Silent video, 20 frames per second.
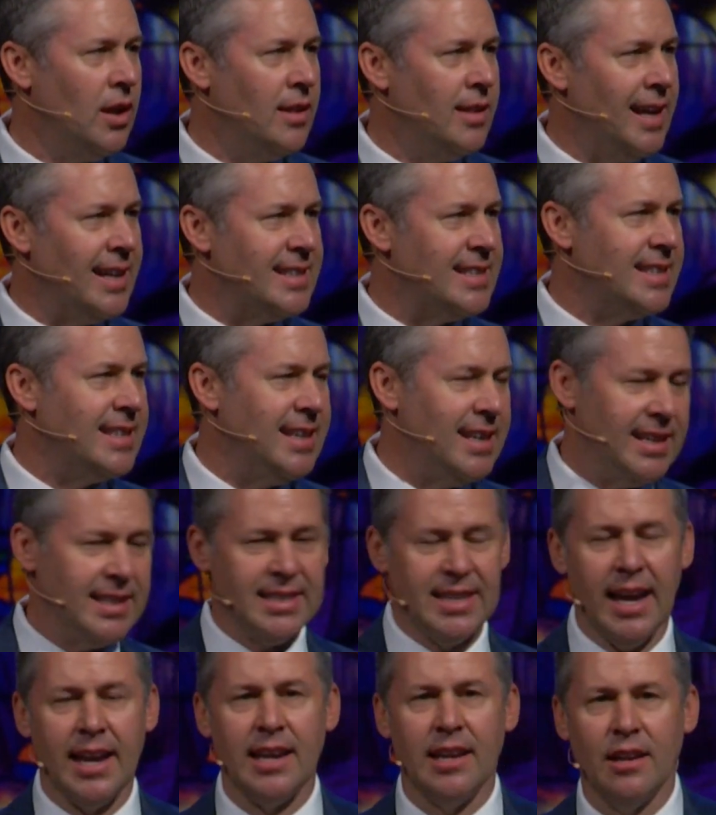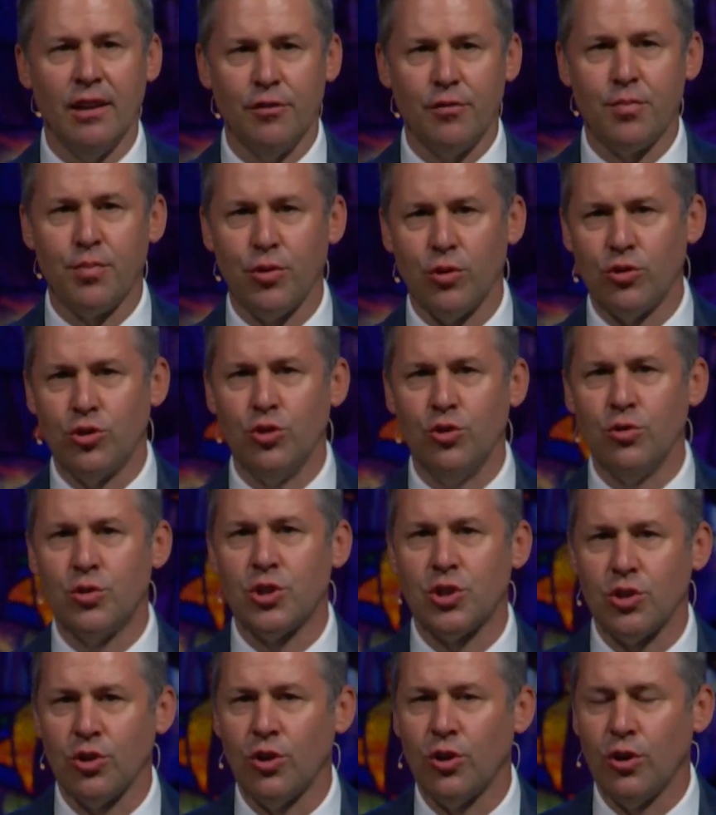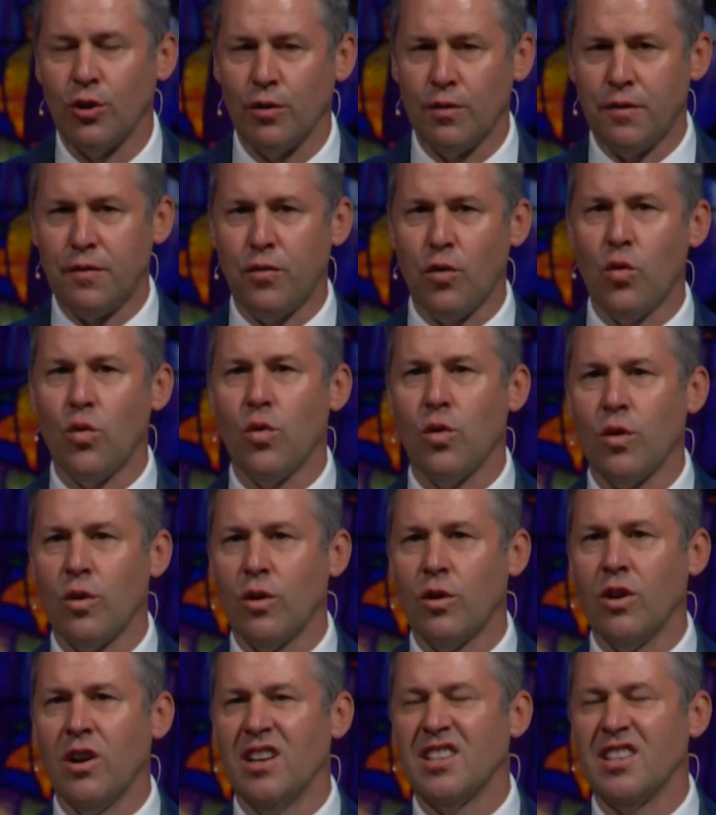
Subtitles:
That's the executive producer for